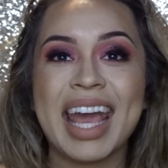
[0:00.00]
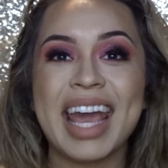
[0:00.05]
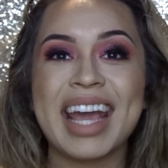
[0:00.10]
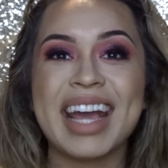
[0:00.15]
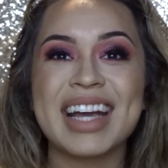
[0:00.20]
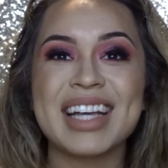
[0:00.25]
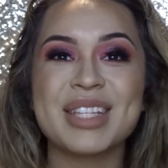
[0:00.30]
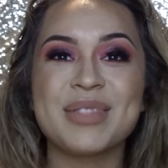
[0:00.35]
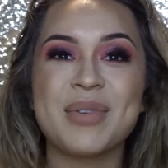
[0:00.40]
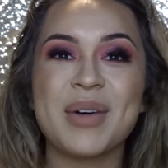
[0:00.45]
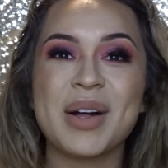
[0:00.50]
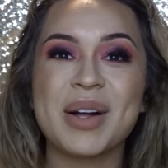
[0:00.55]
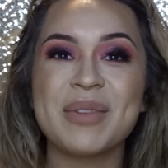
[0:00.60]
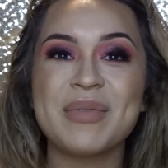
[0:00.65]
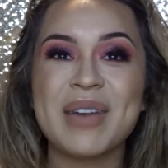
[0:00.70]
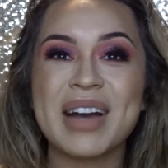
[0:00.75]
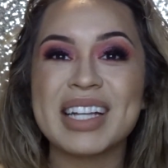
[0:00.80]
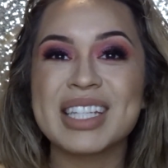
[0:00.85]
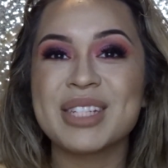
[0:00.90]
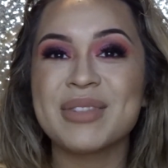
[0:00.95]
Hey guys,
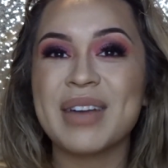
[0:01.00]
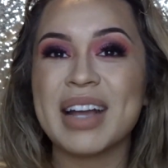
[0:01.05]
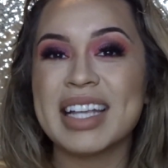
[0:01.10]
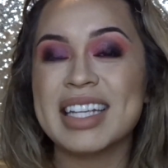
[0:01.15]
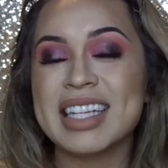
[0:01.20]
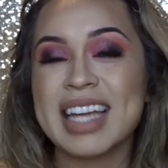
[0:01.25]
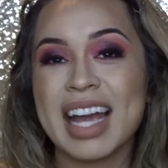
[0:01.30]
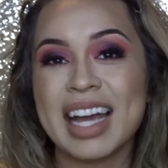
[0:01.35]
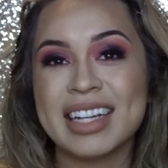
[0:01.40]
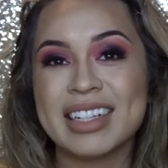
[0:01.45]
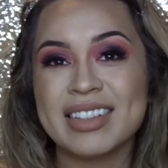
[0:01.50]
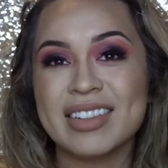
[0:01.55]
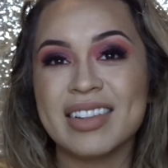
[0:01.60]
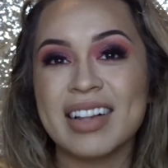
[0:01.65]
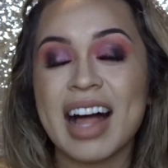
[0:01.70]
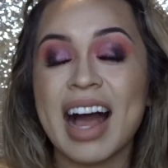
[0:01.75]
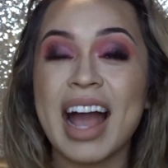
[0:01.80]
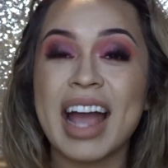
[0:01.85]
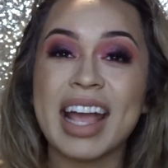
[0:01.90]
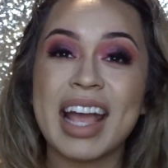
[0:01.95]
welcome back to my channel.
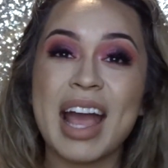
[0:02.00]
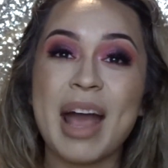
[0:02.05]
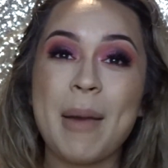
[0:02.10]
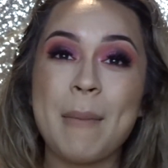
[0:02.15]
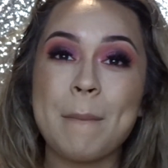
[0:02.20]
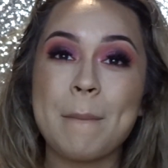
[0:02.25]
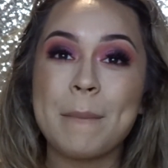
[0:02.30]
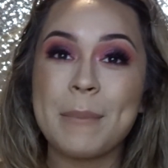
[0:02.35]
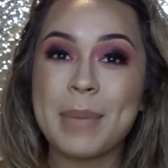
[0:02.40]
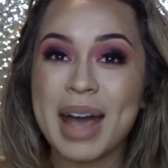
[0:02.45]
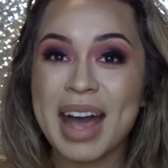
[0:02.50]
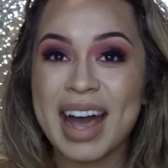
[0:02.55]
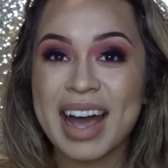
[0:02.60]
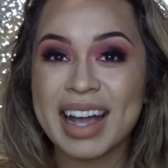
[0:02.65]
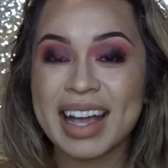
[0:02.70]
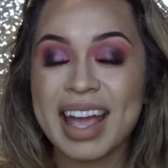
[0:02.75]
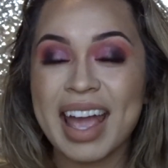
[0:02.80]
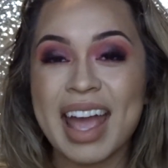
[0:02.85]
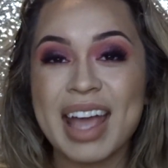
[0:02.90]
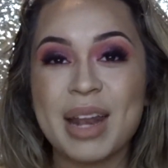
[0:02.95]
I am
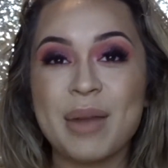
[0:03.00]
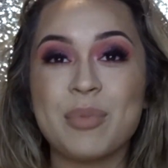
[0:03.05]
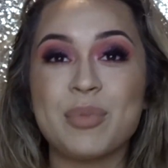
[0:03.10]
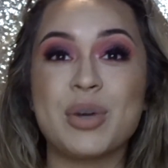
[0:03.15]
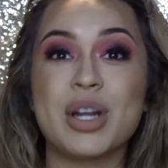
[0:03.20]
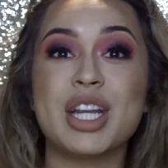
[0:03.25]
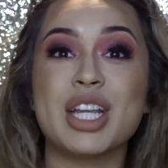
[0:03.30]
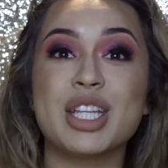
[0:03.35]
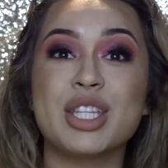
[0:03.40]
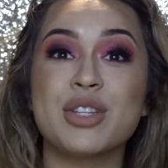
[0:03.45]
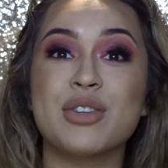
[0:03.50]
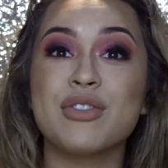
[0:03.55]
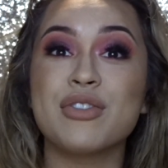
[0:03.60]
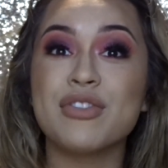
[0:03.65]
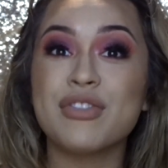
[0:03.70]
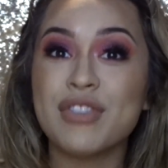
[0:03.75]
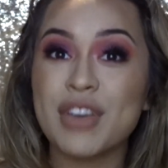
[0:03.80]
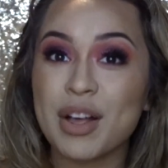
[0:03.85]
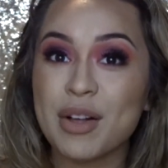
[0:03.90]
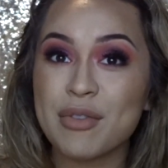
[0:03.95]
back and I'm ready to
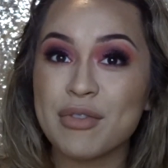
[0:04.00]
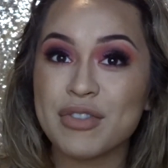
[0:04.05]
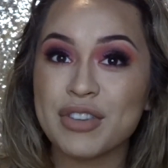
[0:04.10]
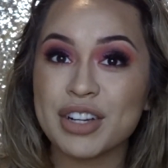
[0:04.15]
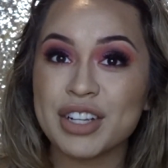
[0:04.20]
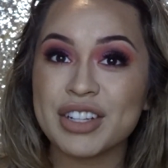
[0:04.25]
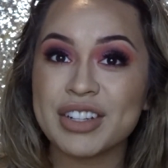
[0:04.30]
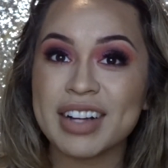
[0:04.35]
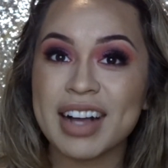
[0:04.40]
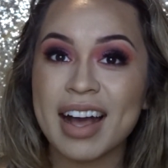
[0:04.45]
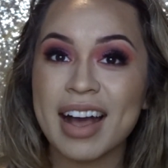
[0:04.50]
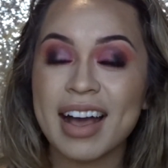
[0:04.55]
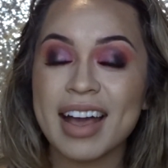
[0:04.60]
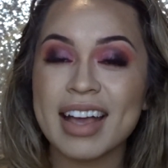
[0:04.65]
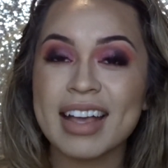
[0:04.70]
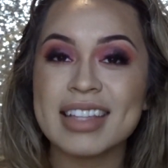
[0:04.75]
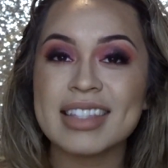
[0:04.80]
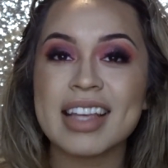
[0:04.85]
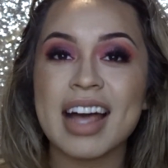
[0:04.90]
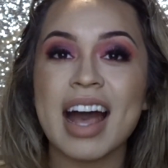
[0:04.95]
film for you
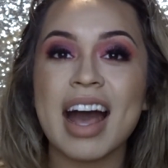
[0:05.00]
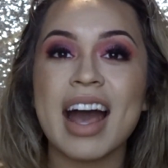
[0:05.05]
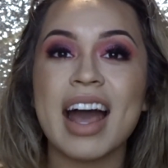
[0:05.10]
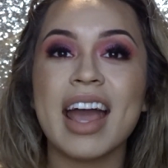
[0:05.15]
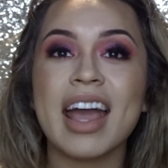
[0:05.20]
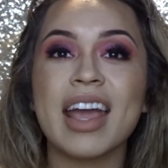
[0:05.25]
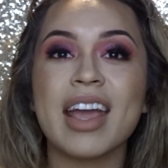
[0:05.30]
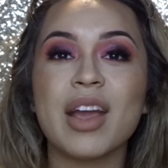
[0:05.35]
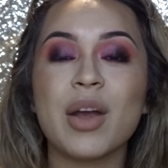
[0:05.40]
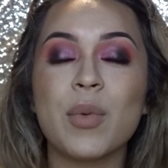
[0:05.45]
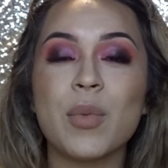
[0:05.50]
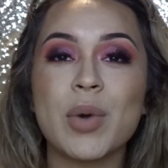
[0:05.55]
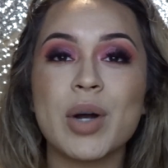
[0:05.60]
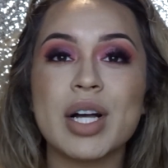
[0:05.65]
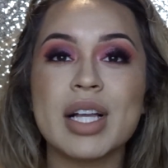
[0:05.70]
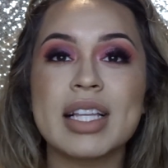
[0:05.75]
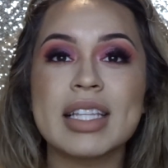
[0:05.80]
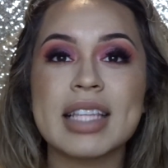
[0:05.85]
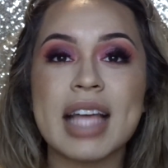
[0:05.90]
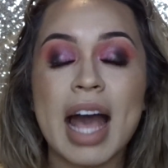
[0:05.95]
guys. I
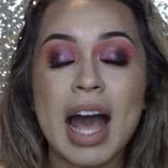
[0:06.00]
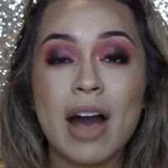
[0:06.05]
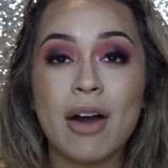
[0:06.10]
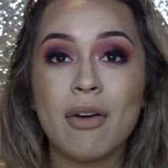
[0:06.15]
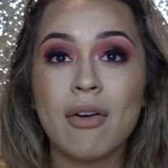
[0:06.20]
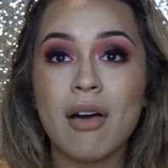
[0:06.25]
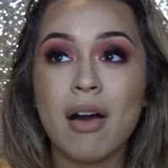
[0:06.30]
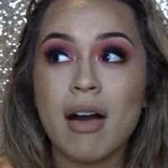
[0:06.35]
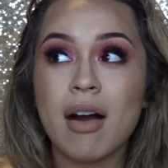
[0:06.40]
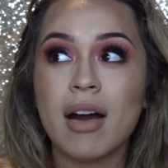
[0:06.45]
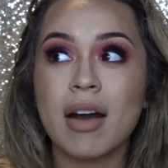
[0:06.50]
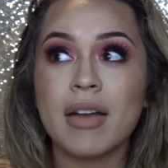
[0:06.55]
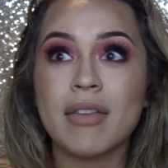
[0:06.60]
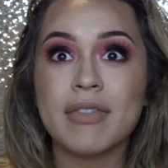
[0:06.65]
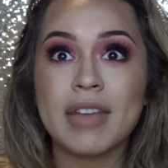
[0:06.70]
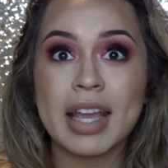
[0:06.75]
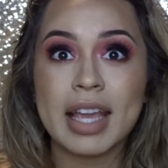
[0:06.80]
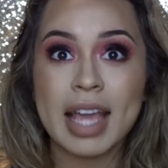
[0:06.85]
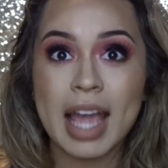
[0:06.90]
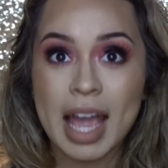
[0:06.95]
was out on
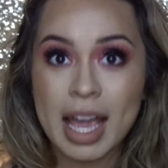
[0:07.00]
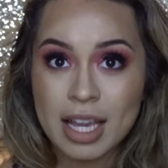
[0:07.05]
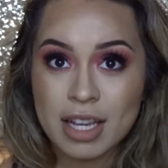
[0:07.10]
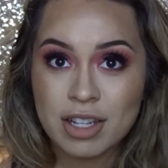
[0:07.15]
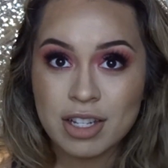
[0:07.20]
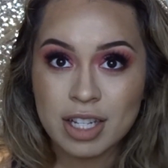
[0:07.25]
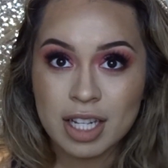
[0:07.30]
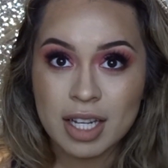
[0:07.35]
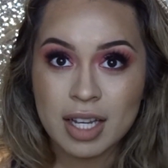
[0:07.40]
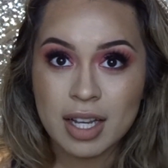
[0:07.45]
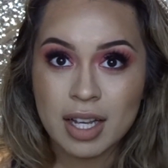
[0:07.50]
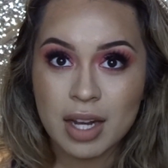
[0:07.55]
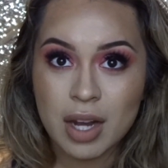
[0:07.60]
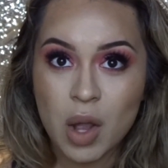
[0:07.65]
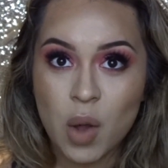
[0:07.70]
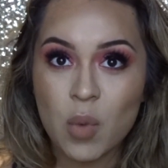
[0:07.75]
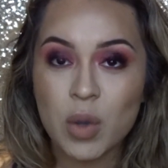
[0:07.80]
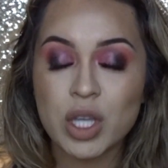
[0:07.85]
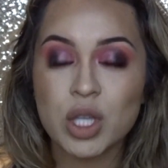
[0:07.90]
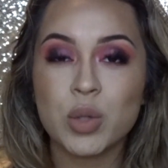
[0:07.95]

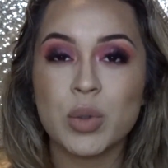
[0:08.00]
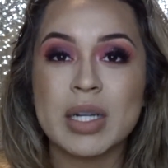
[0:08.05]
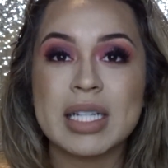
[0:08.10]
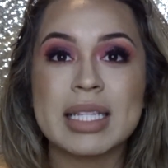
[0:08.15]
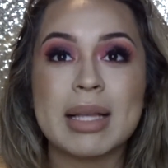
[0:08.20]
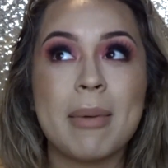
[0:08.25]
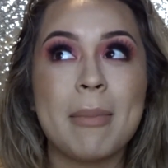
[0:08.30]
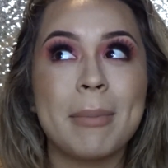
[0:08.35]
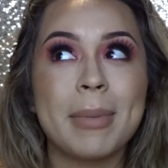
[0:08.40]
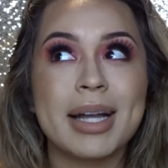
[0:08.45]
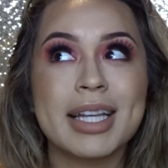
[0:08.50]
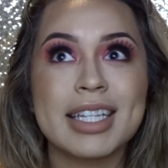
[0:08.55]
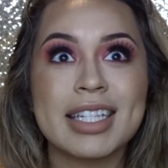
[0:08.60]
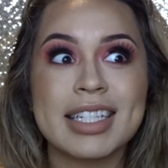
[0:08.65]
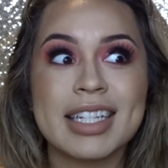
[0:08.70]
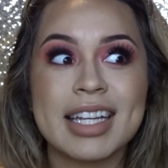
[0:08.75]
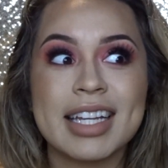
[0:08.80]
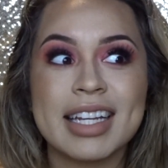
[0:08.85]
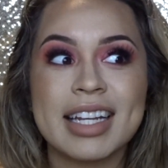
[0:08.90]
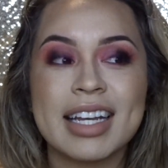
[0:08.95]
vacation, which was much
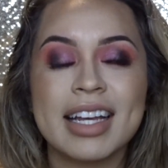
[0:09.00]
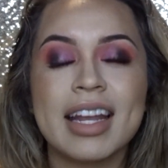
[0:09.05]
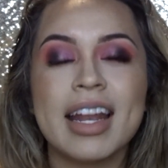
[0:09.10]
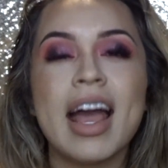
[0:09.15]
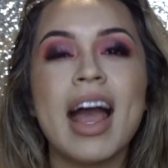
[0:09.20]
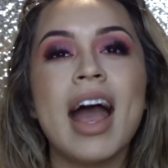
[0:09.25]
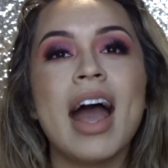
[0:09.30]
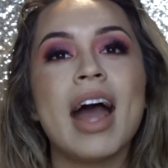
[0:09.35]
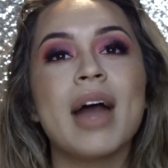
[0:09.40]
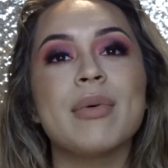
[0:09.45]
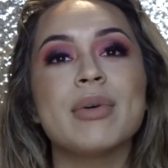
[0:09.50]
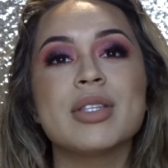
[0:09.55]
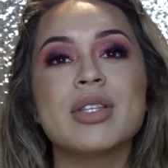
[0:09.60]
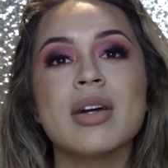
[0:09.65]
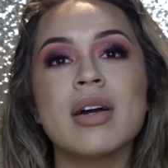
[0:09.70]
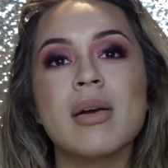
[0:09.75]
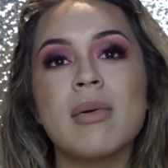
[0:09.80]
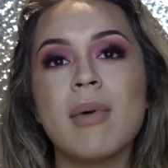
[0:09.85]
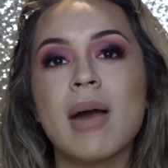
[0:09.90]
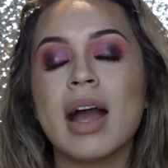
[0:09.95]
needed. I went
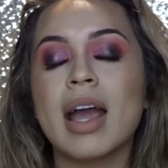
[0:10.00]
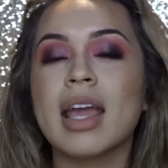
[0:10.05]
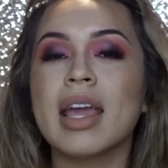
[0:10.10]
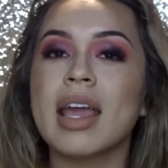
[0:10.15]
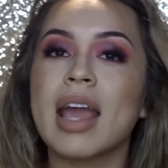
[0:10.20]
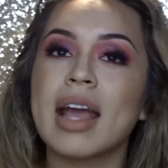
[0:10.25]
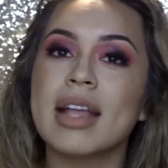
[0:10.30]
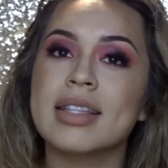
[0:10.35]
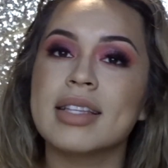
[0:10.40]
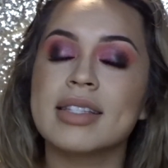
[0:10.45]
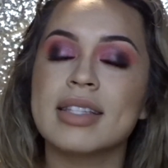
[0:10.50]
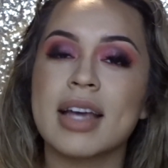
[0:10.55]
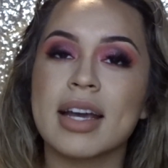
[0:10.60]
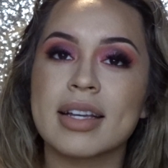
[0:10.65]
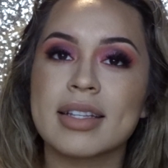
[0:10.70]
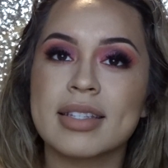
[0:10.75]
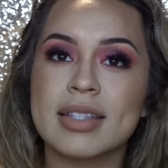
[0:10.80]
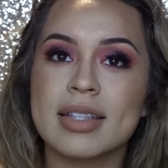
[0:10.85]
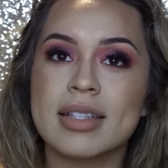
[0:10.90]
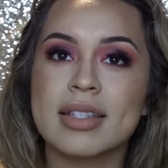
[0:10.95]
to Hawaii and to
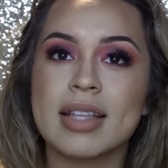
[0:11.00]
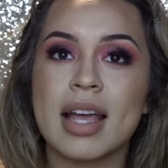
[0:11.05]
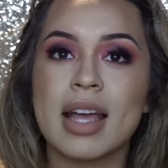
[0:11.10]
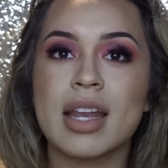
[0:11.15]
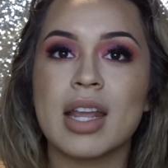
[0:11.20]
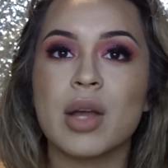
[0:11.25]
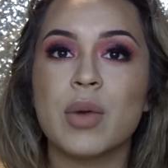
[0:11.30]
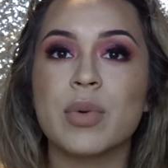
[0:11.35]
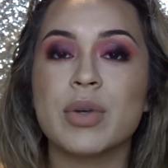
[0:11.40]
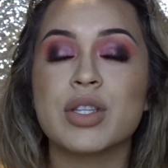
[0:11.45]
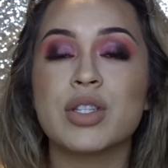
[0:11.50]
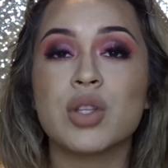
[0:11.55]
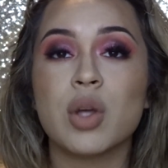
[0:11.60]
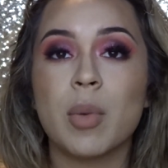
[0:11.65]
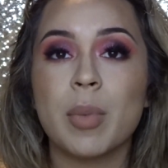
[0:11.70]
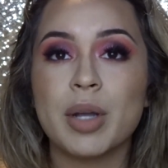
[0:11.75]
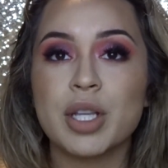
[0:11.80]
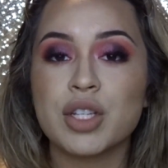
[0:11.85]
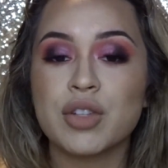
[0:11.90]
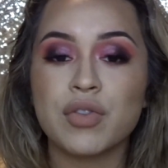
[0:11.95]
Texas and it was
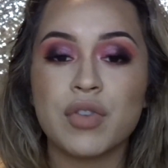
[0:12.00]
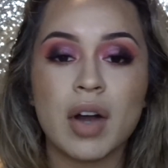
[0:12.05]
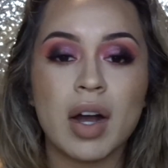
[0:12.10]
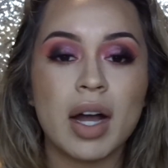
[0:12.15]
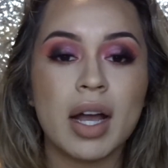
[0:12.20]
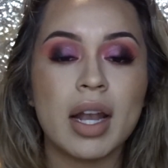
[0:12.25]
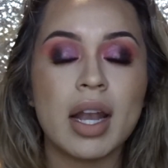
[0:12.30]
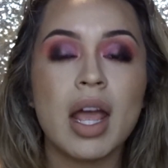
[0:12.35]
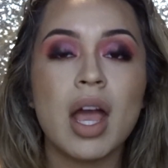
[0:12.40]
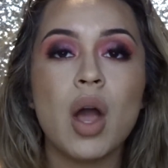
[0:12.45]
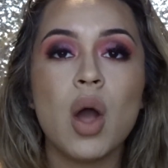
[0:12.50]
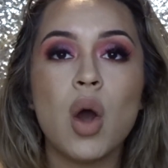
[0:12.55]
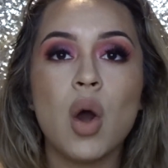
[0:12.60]
so much fun.